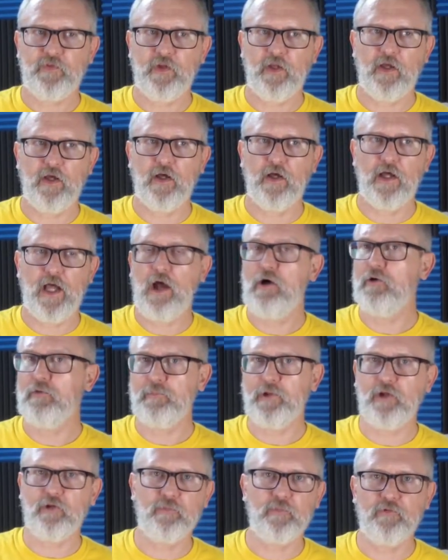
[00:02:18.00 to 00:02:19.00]
how it
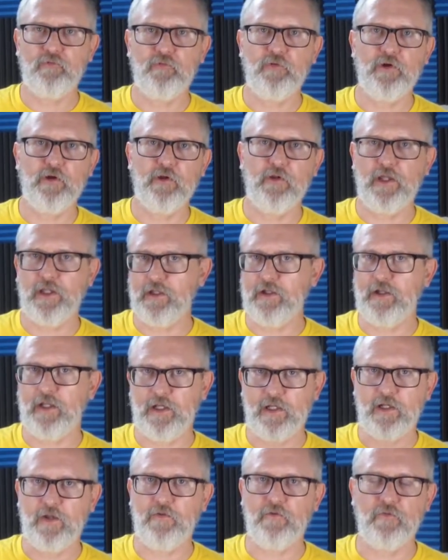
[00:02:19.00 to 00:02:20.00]
makes me feel, and
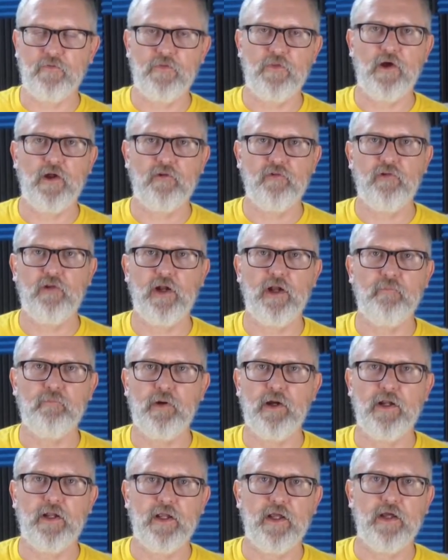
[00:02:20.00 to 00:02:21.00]
any other thoughts that I
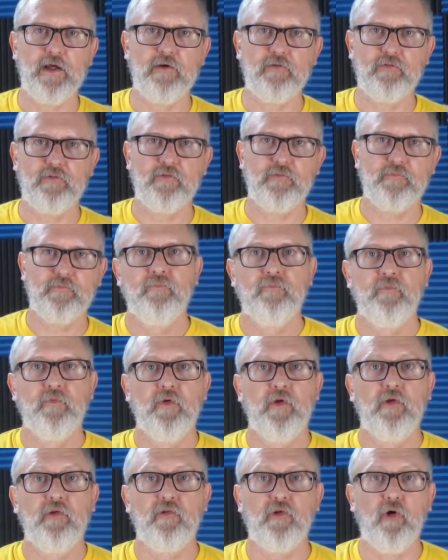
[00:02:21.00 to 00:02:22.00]
might have.
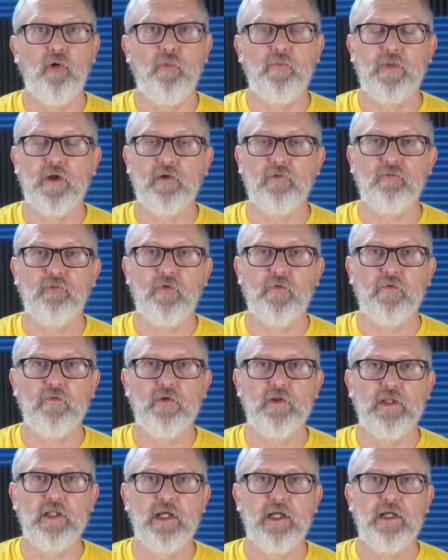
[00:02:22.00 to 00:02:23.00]
So without further
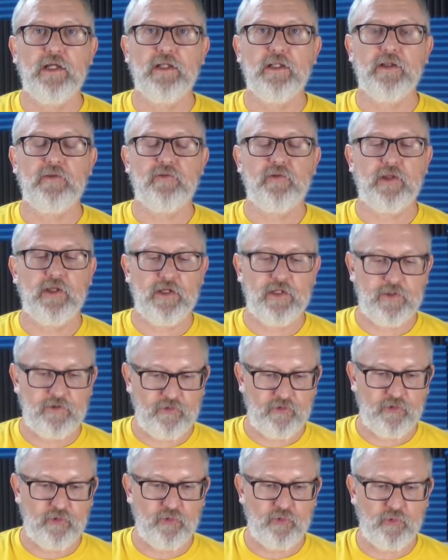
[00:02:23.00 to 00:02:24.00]
delay, let's get
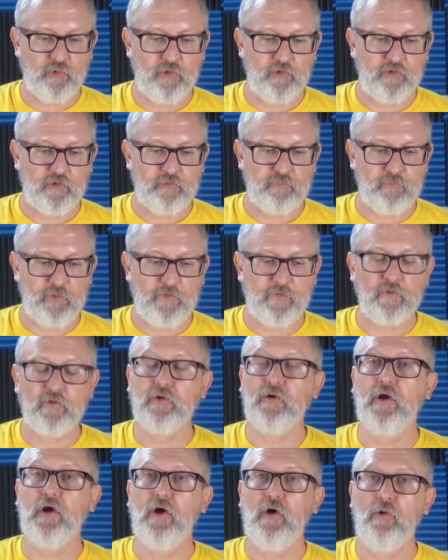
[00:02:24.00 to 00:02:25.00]
into
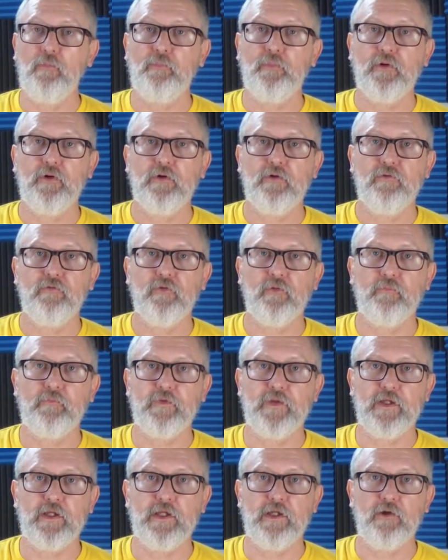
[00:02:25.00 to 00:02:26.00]
Smothered Hope from
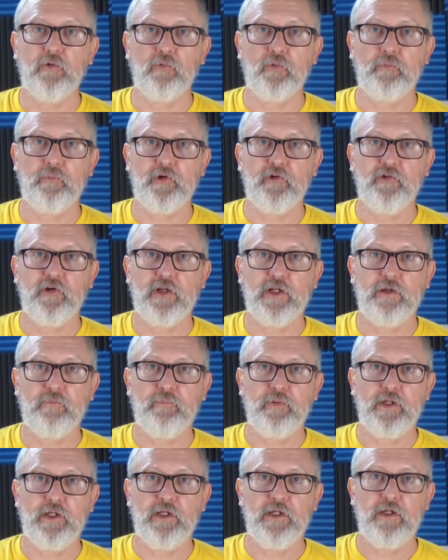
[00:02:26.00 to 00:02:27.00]
the Remission
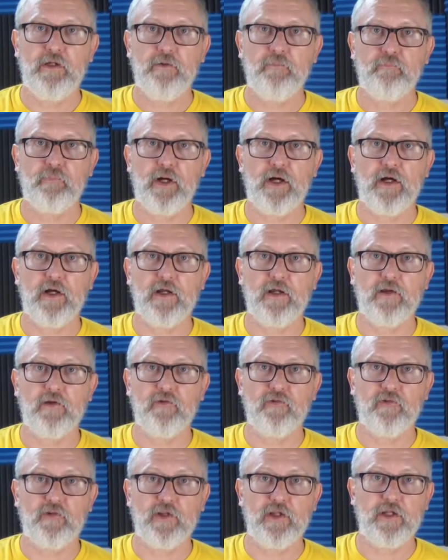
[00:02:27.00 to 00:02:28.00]
EP by
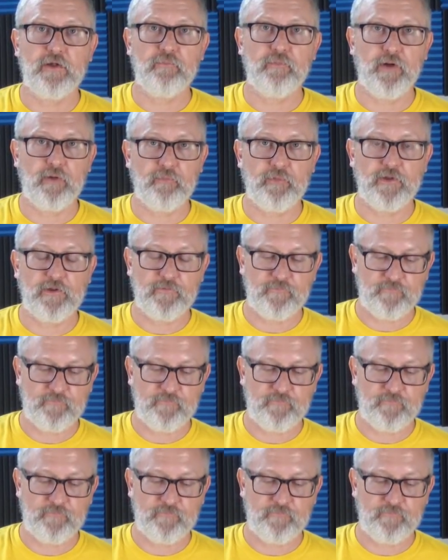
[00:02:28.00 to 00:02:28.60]
Skinny Puppy.